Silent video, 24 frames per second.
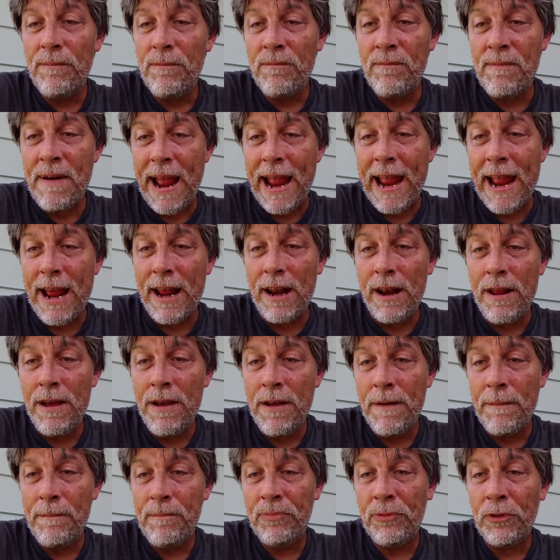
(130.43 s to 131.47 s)
van
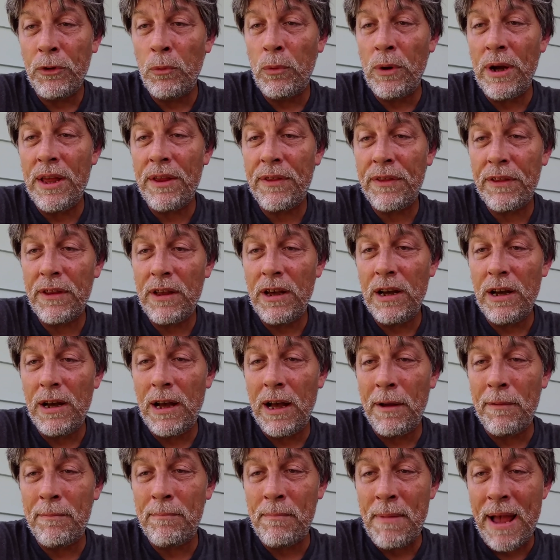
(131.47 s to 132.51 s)
with
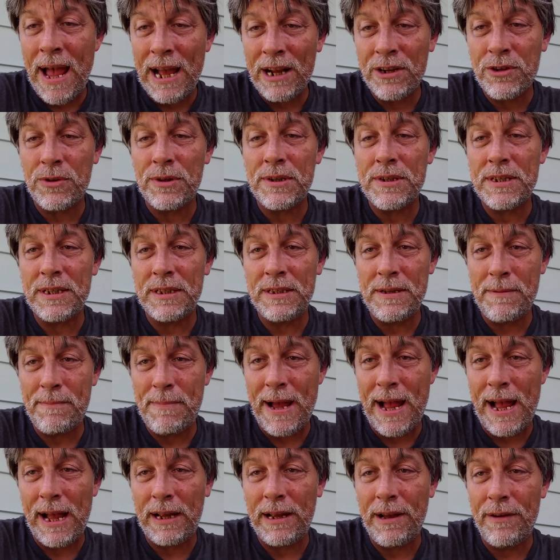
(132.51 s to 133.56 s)
a mattress in the
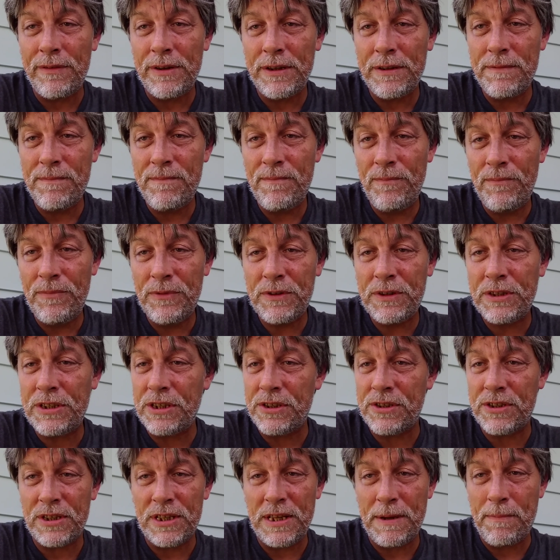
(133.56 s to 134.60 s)
back of it to
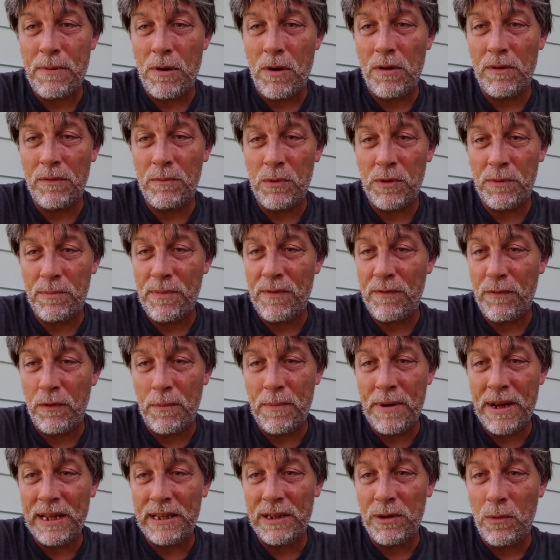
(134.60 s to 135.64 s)
sleep on for
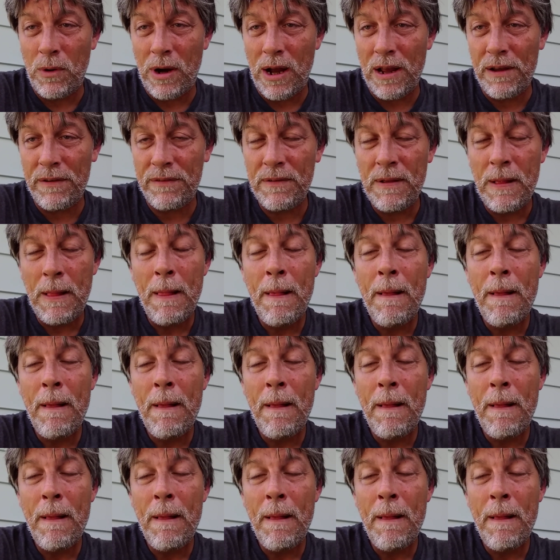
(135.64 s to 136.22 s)
me and the wife.